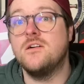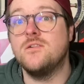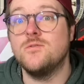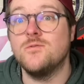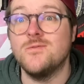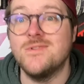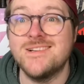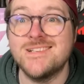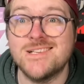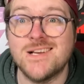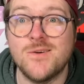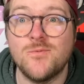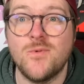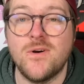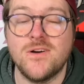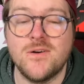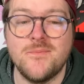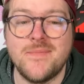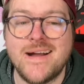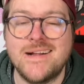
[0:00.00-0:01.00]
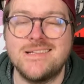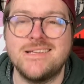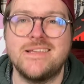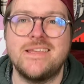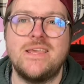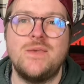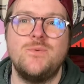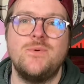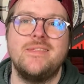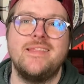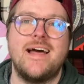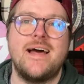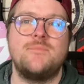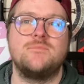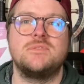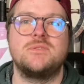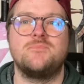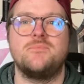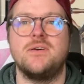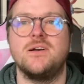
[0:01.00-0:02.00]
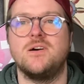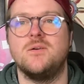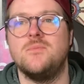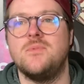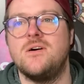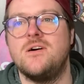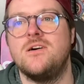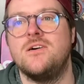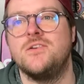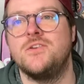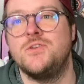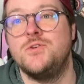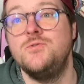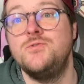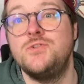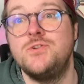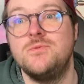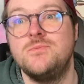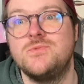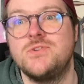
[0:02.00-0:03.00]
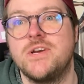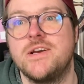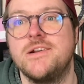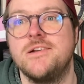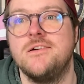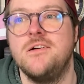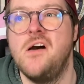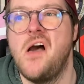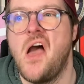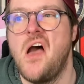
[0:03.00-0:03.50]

What is up? Welcome back to Kiwi Labs Pickleball YouTube channel.